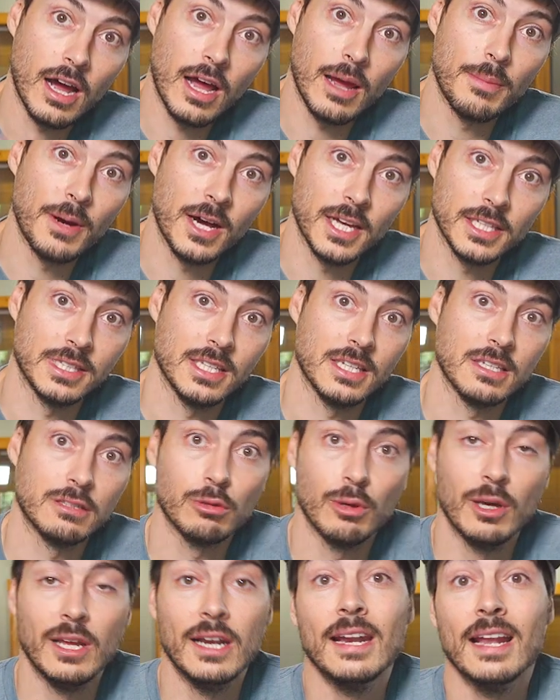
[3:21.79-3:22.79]
I bought
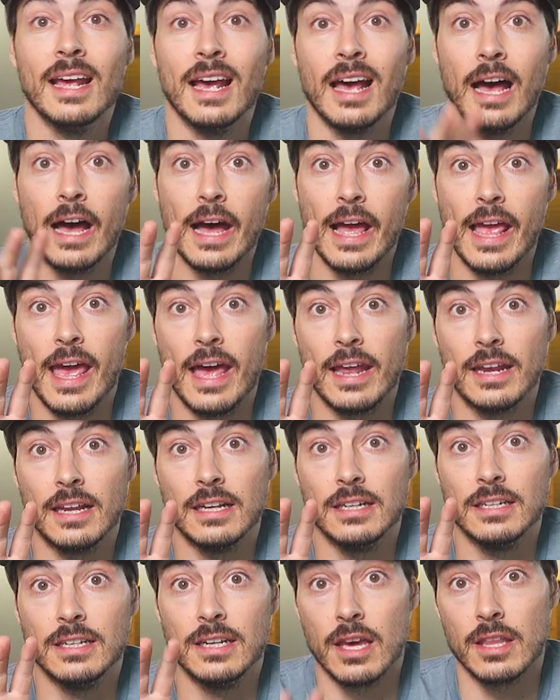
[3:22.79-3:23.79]
this one, I had
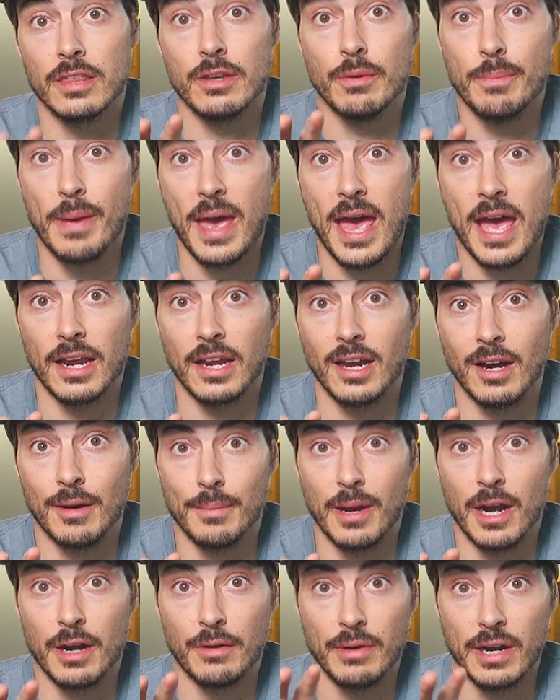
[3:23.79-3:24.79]
another bag
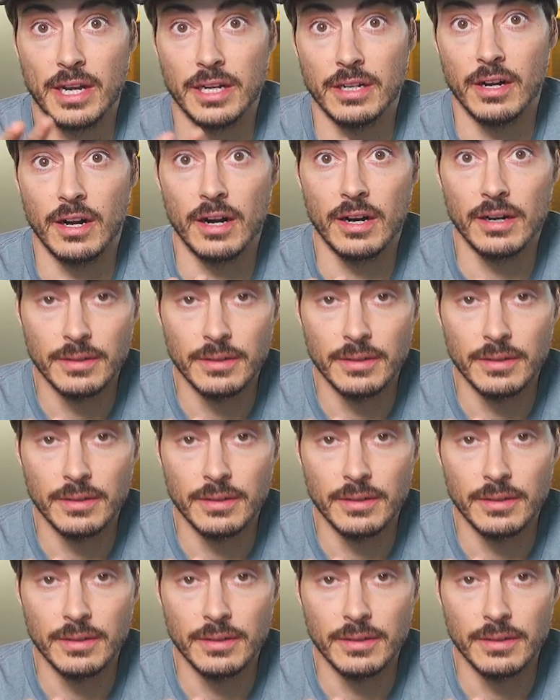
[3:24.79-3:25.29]
on my radar,